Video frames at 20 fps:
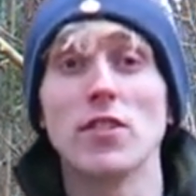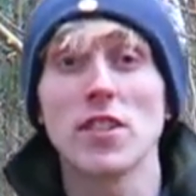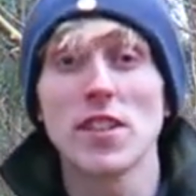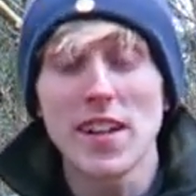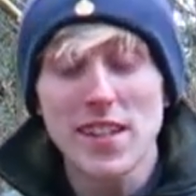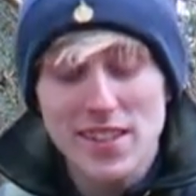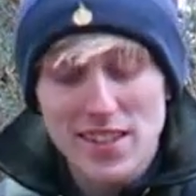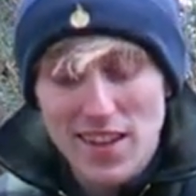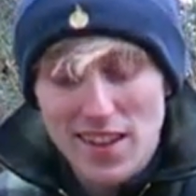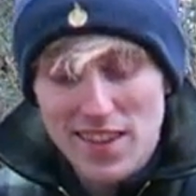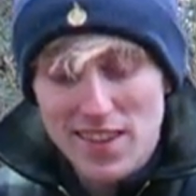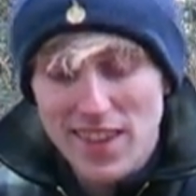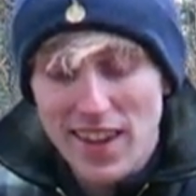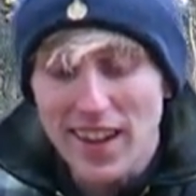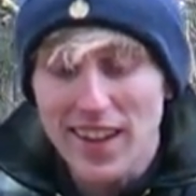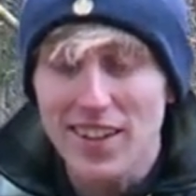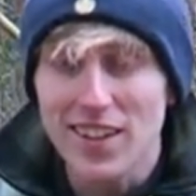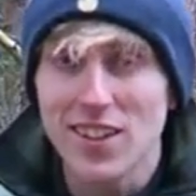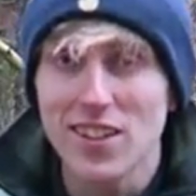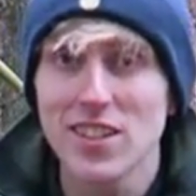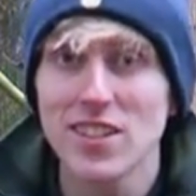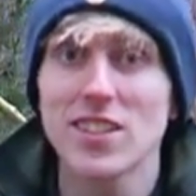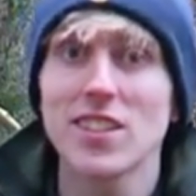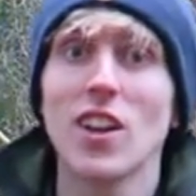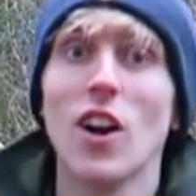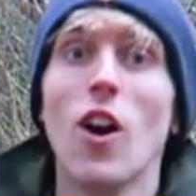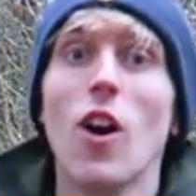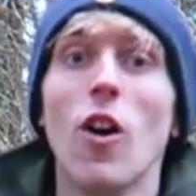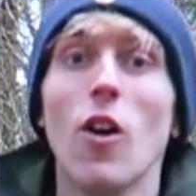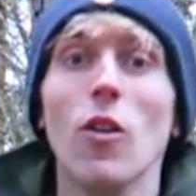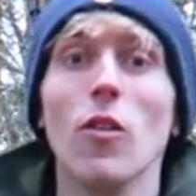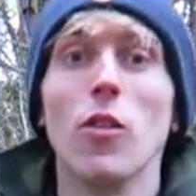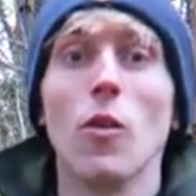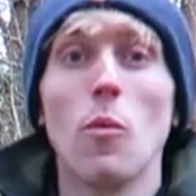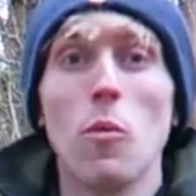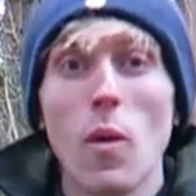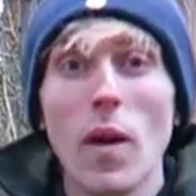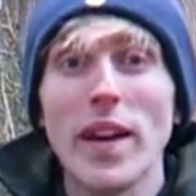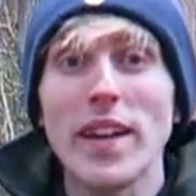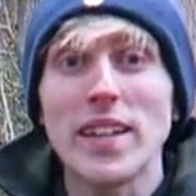so that's the thickness or the
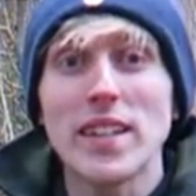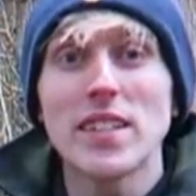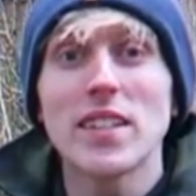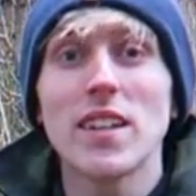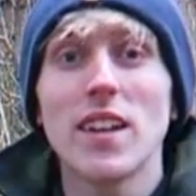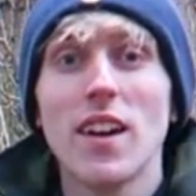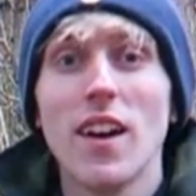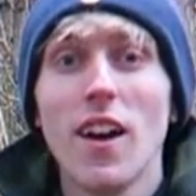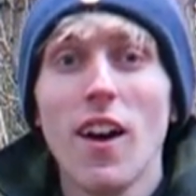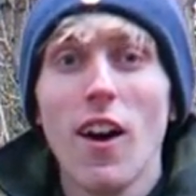weight